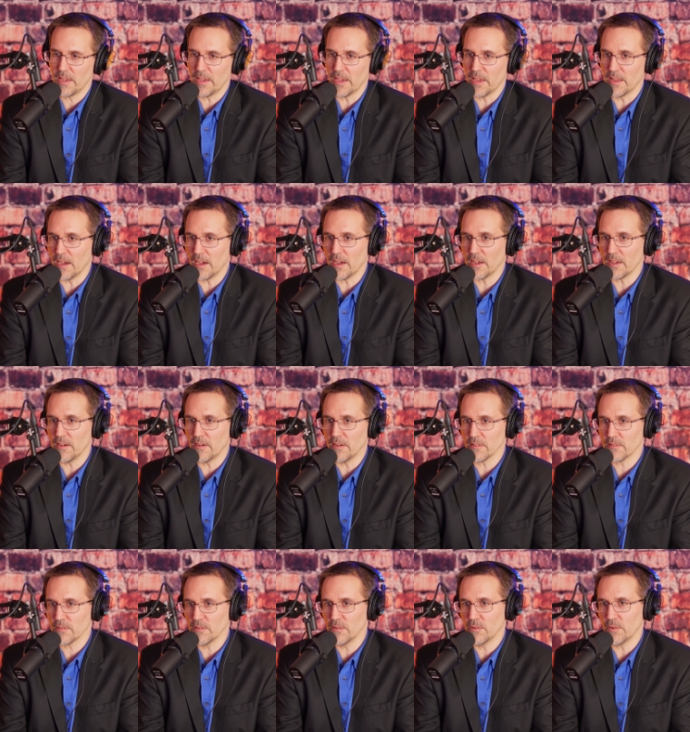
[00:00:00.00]
and I
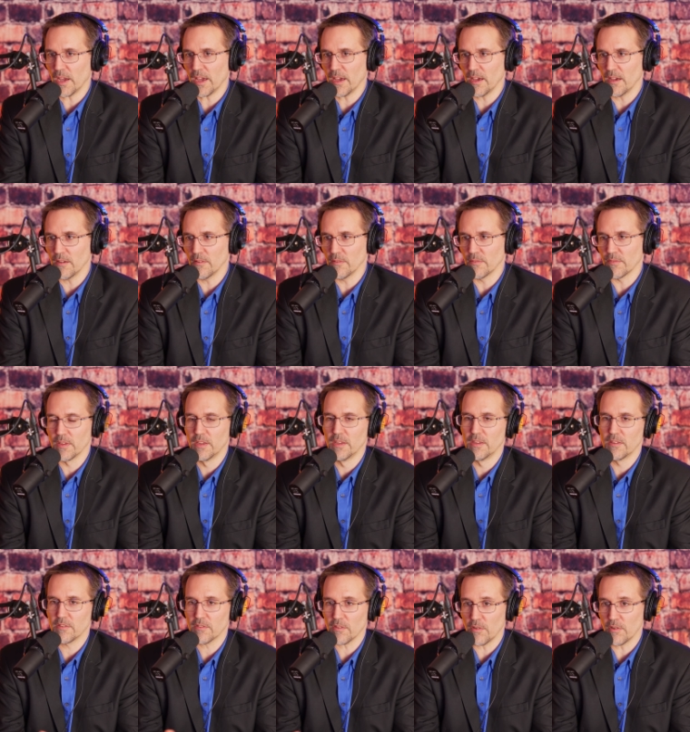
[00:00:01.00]
also have
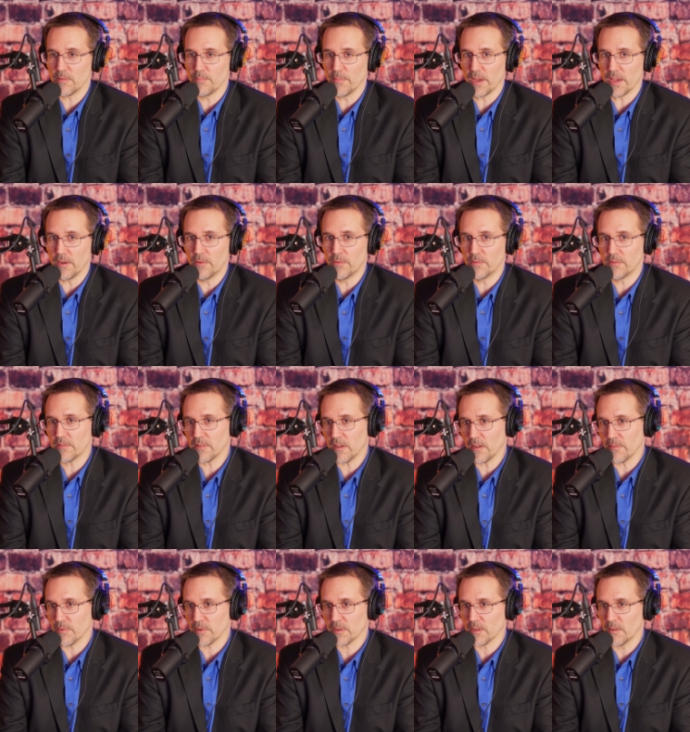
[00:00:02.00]
started my own
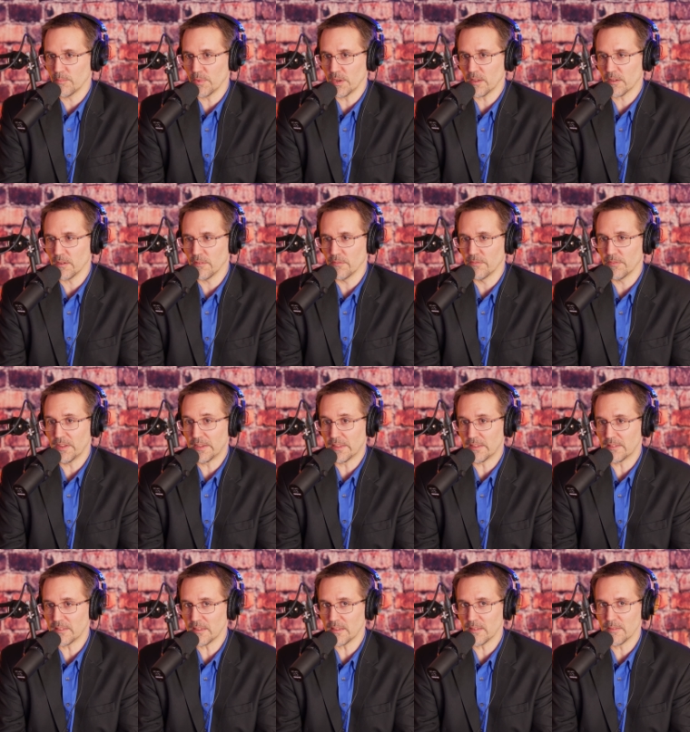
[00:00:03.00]
software company called
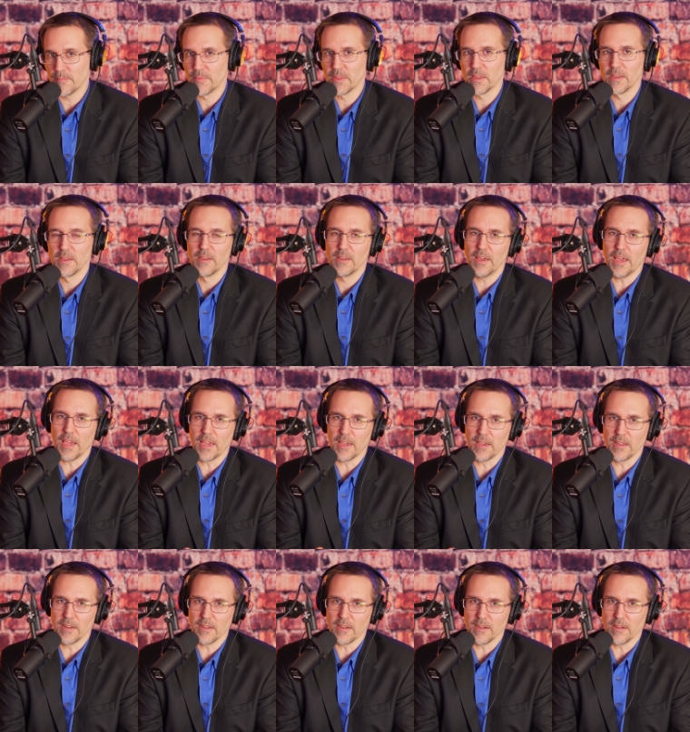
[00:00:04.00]
FundEasy.
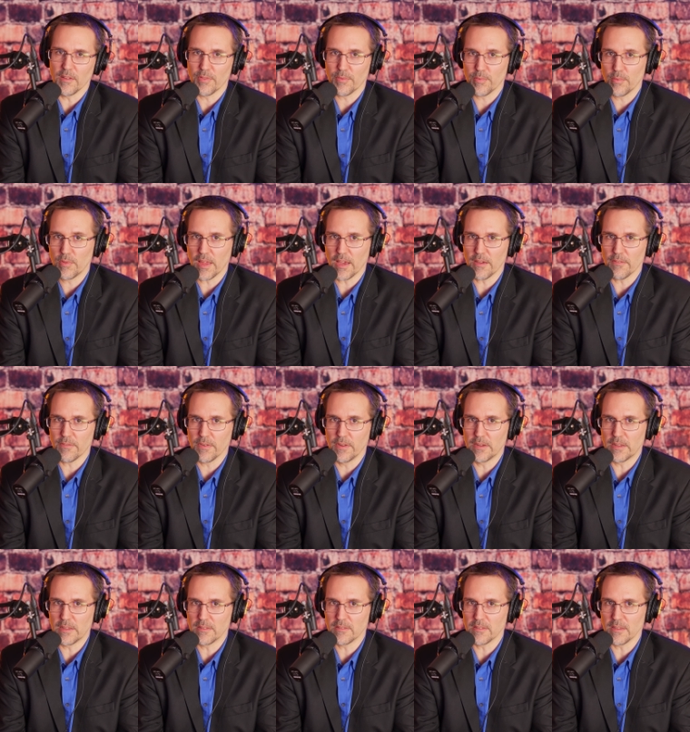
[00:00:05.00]
And uh, through that
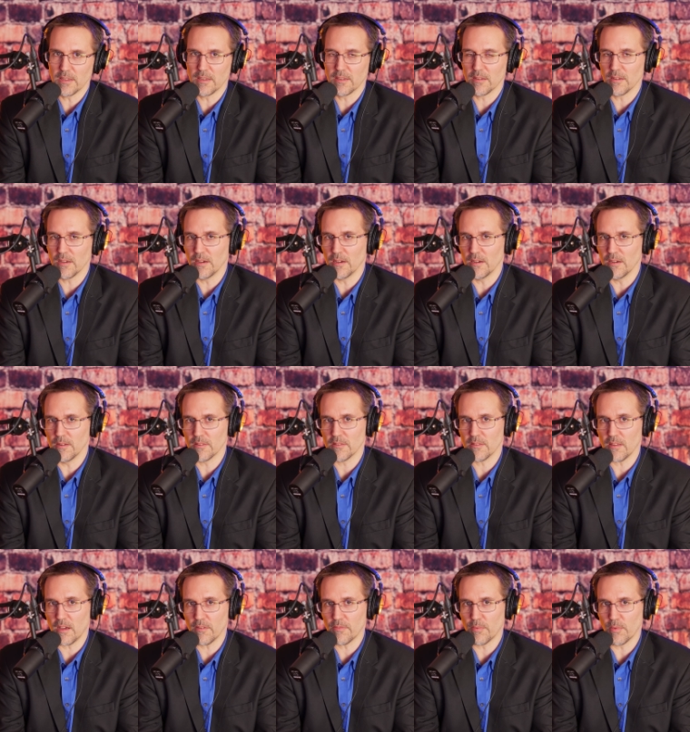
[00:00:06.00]
FundEasy uh,
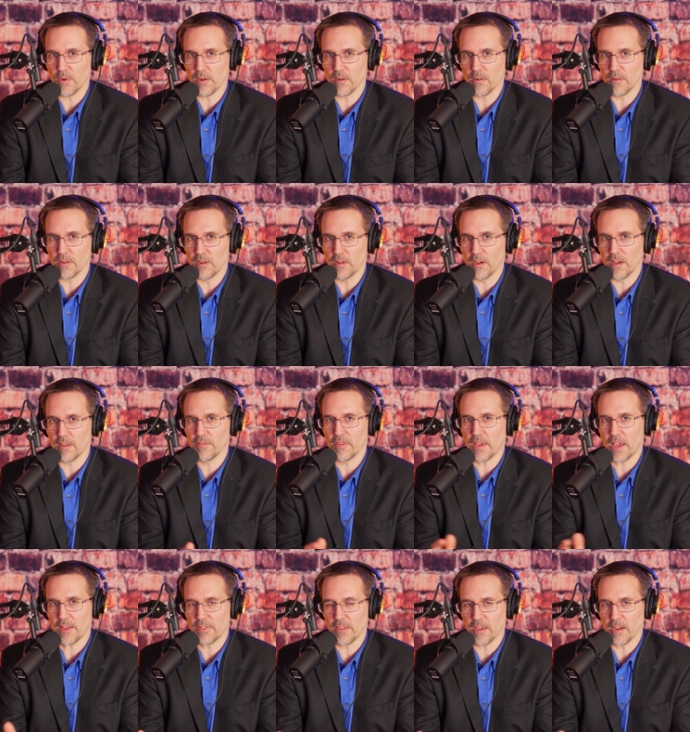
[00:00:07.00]
software, you know, I've
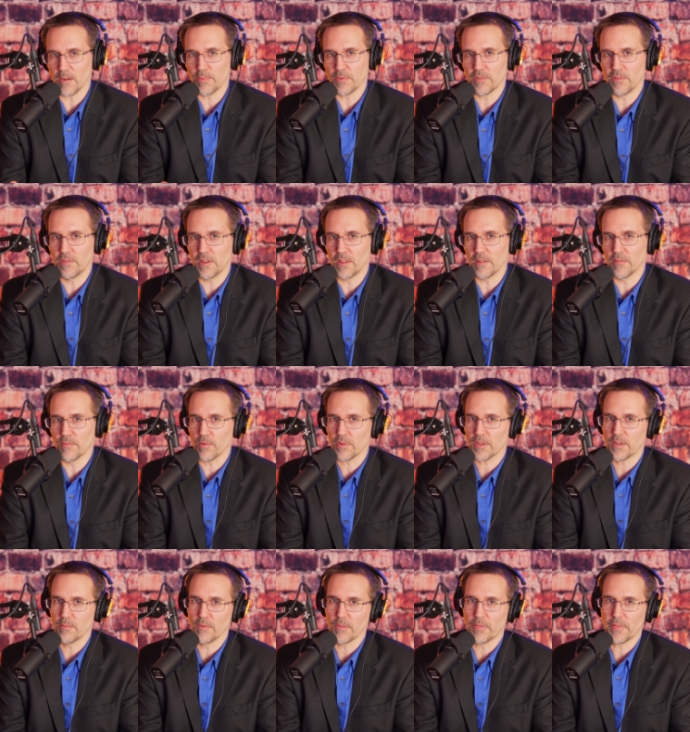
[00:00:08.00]
had the opportunity of
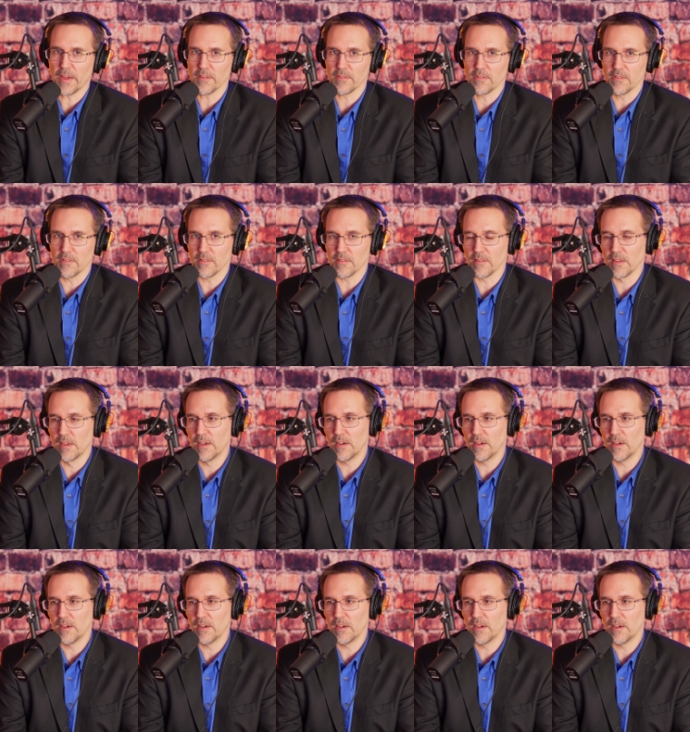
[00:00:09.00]
working with thousands of